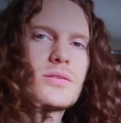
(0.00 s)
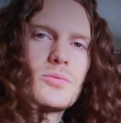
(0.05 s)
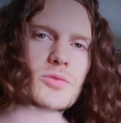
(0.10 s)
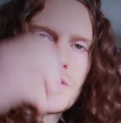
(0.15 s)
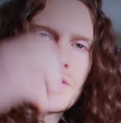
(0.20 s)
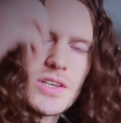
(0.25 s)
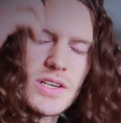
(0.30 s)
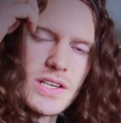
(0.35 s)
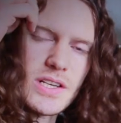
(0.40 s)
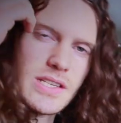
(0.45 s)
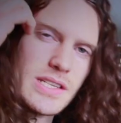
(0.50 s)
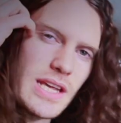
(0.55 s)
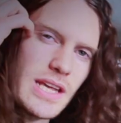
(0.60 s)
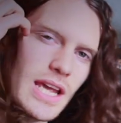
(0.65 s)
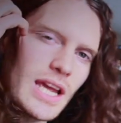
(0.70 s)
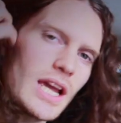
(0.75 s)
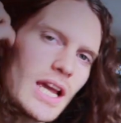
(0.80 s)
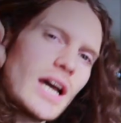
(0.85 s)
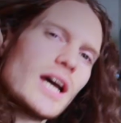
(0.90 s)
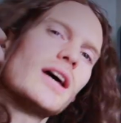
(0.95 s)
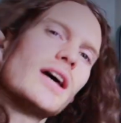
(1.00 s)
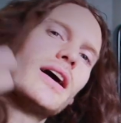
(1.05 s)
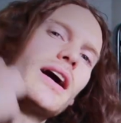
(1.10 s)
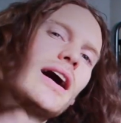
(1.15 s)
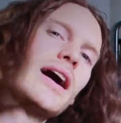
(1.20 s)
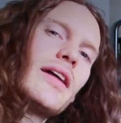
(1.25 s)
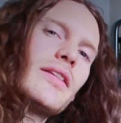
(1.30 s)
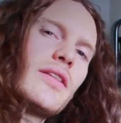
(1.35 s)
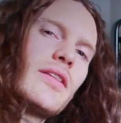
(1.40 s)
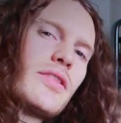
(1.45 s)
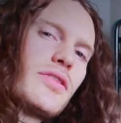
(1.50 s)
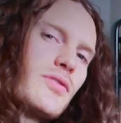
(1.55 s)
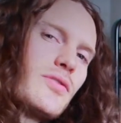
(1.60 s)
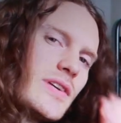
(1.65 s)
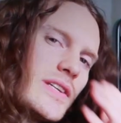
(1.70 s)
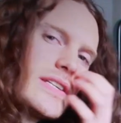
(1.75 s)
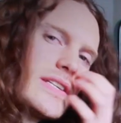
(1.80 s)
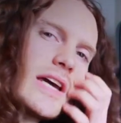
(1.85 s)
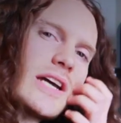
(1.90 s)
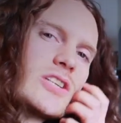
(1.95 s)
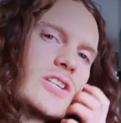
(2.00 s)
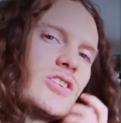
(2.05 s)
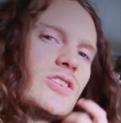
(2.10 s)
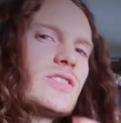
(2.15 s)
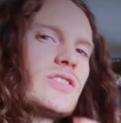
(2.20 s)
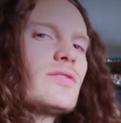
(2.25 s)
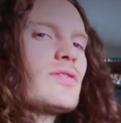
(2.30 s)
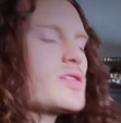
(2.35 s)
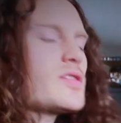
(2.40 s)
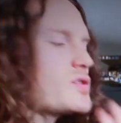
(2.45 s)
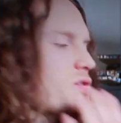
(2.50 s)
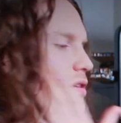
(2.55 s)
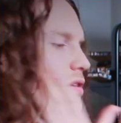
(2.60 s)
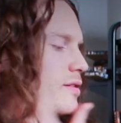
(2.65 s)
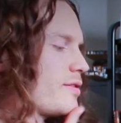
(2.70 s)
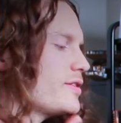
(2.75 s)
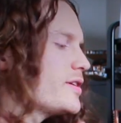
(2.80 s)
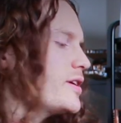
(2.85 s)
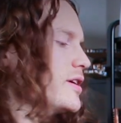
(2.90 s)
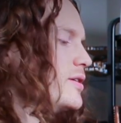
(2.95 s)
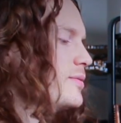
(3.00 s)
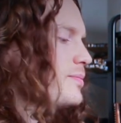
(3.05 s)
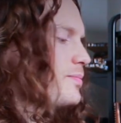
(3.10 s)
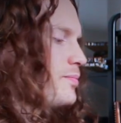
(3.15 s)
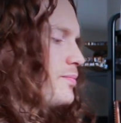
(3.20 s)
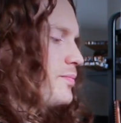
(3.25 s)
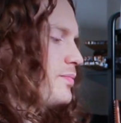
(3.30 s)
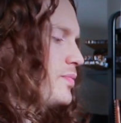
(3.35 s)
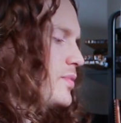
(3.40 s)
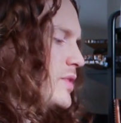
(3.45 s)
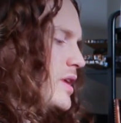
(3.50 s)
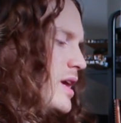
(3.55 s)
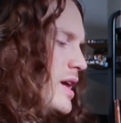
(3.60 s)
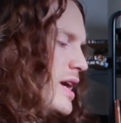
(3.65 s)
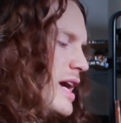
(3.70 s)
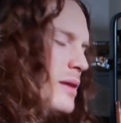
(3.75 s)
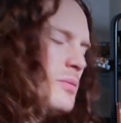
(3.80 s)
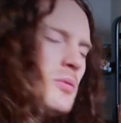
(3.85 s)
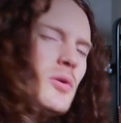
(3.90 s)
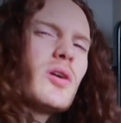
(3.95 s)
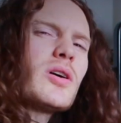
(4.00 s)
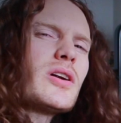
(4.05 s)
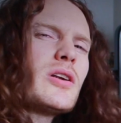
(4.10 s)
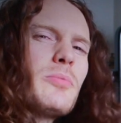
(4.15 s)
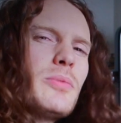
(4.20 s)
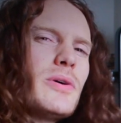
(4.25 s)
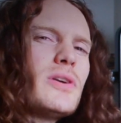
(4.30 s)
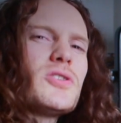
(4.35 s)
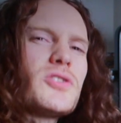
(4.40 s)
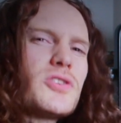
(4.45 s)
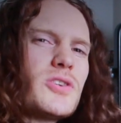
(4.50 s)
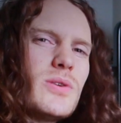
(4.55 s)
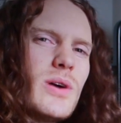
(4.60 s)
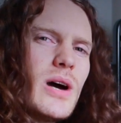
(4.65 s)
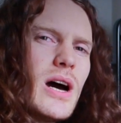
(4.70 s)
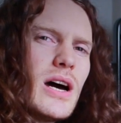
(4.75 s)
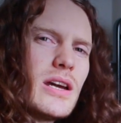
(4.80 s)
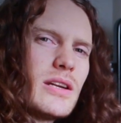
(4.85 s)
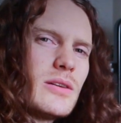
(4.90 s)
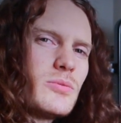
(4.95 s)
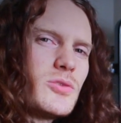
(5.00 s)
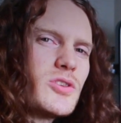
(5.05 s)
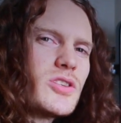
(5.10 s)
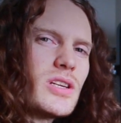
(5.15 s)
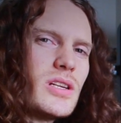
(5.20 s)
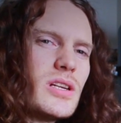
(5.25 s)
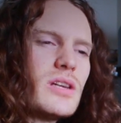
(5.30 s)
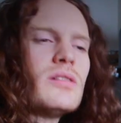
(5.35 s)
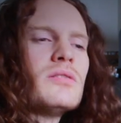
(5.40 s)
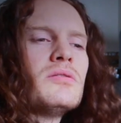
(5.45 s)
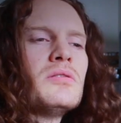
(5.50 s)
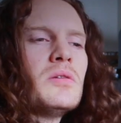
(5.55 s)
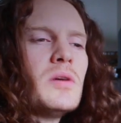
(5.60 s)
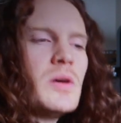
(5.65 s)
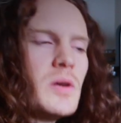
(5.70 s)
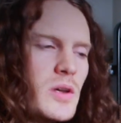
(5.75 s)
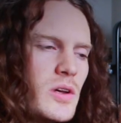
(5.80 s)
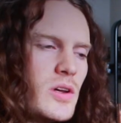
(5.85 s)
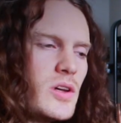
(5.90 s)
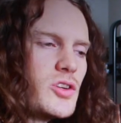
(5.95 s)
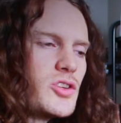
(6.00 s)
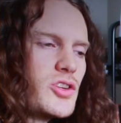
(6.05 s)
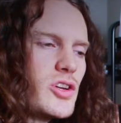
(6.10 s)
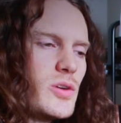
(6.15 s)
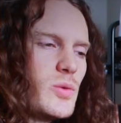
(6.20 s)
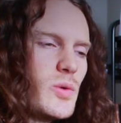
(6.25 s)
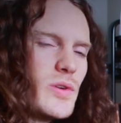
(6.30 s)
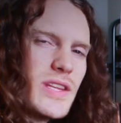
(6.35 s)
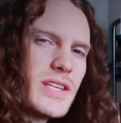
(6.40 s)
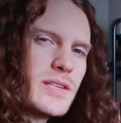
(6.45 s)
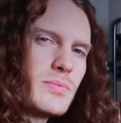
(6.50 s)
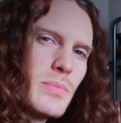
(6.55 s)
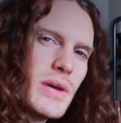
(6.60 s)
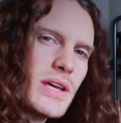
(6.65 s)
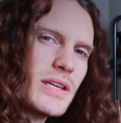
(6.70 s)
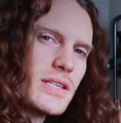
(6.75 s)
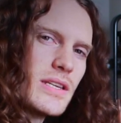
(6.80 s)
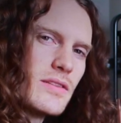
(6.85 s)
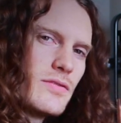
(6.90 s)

I'm just going to sing the three sections of the song for you. I'm not going to push too hard. I'm just going to show you what this mixy